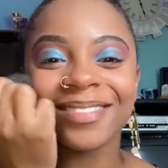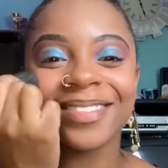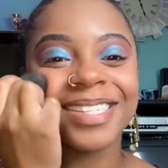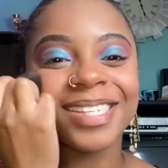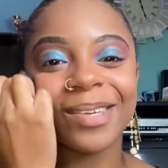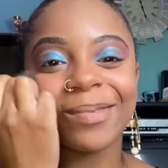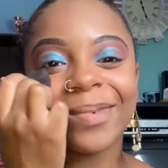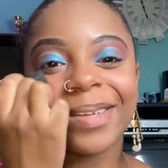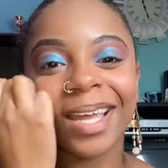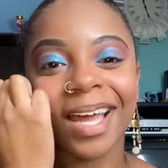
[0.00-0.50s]

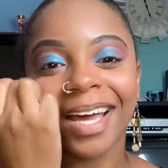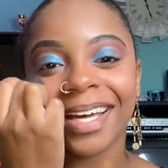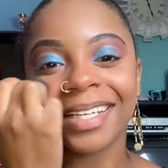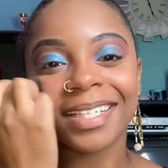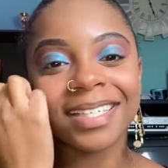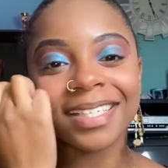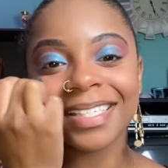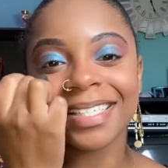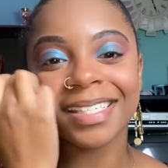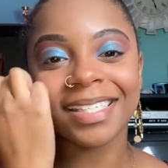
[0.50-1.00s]
To be
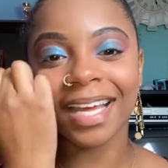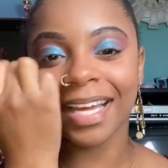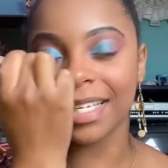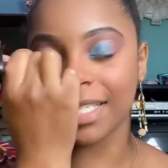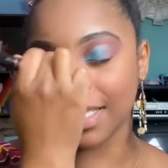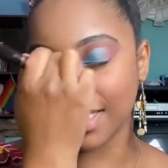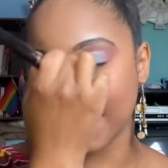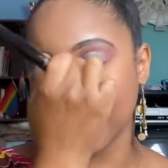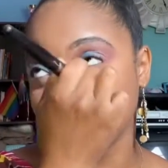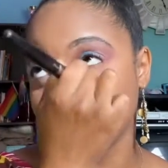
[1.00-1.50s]
honest, I
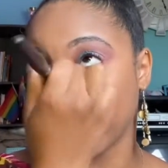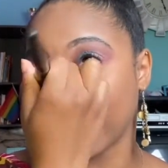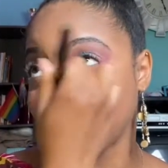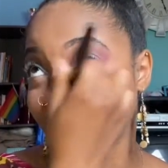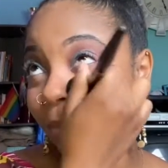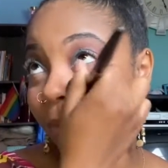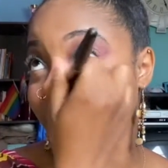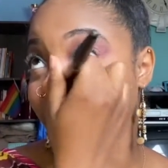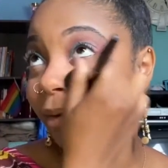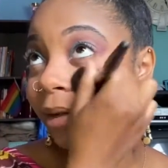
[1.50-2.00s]
just like it
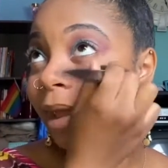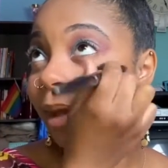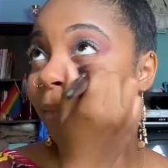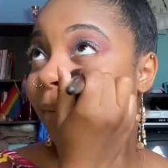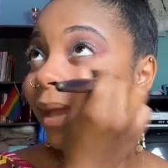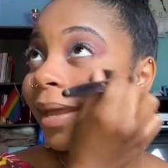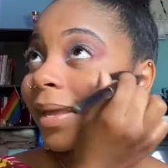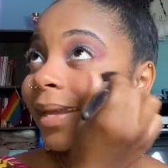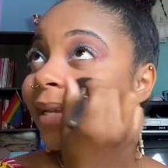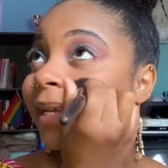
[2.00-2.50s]
better that
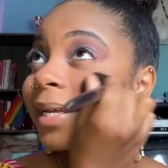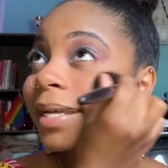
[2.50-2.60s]
way.